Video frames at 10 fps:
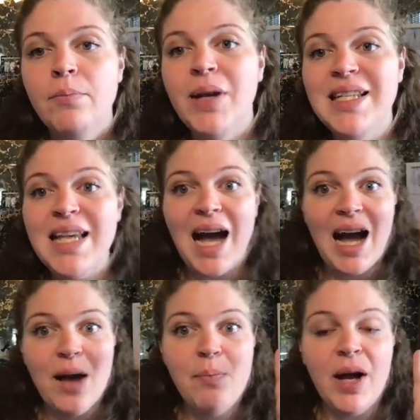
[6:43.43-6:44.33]
But it's
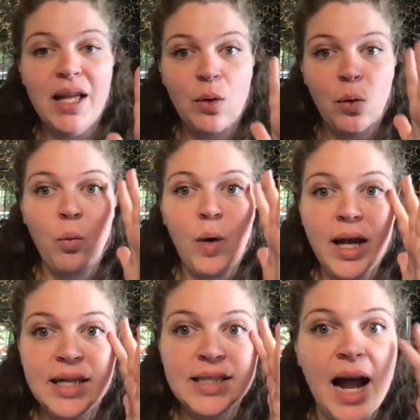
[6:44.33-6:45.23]
but
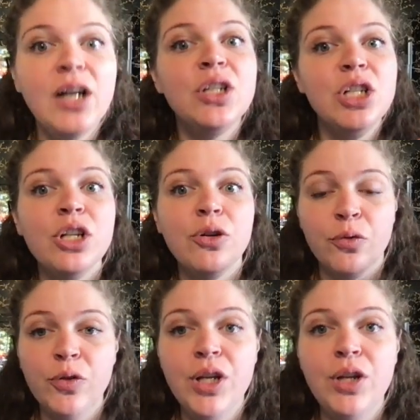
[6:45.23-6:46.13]
what is actually going to
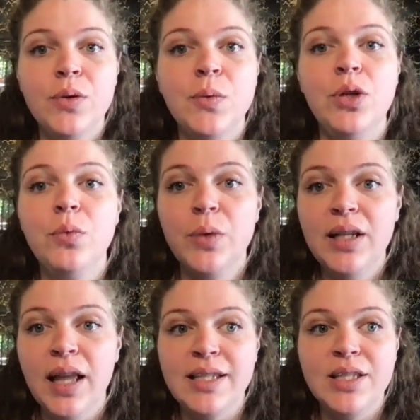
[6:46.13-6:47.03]
free you is when you
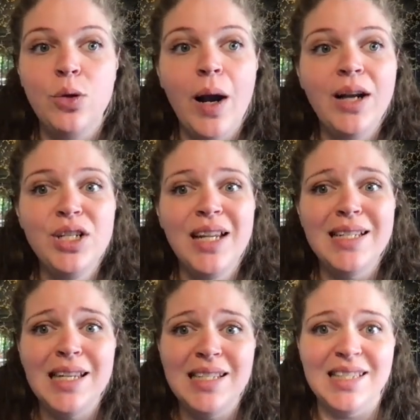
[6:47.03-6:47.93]
realize you actually
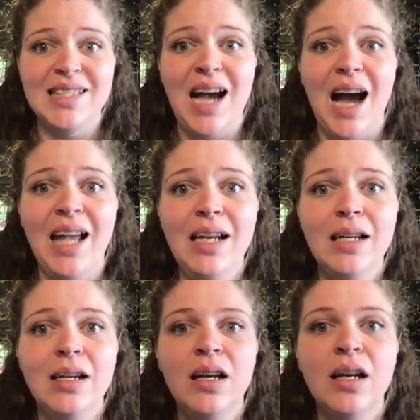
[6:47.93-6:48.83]
get to decide
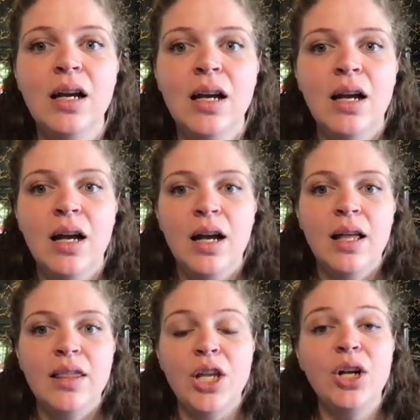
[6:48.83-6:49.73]

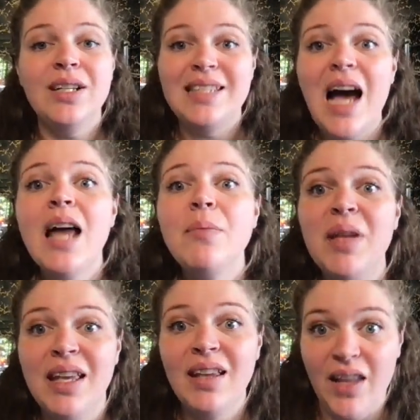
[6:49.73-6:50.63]
that you're done
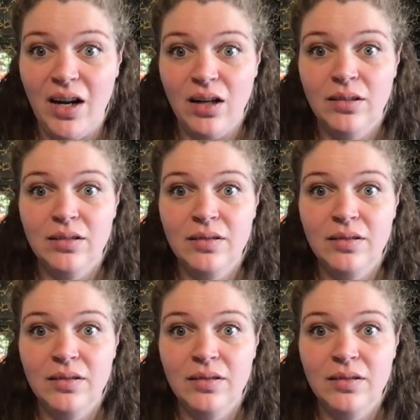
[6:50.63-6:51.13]
being there.